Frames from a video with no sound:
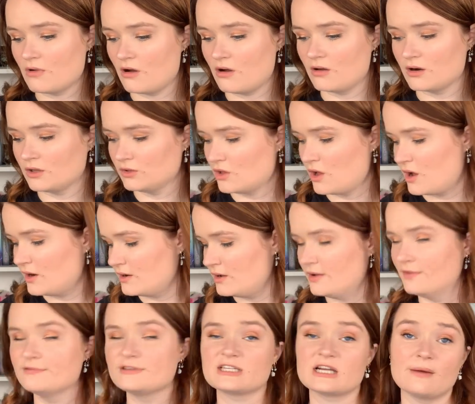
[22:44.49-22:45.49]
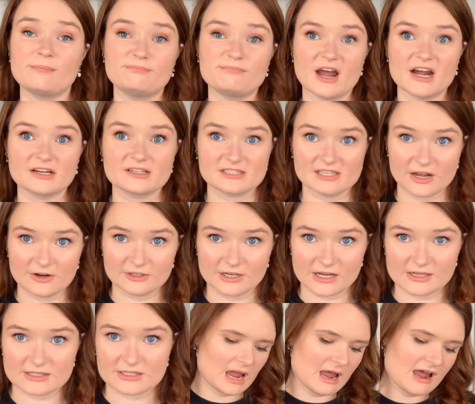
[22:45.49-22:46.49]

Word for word: on a lot of step back Saturdays.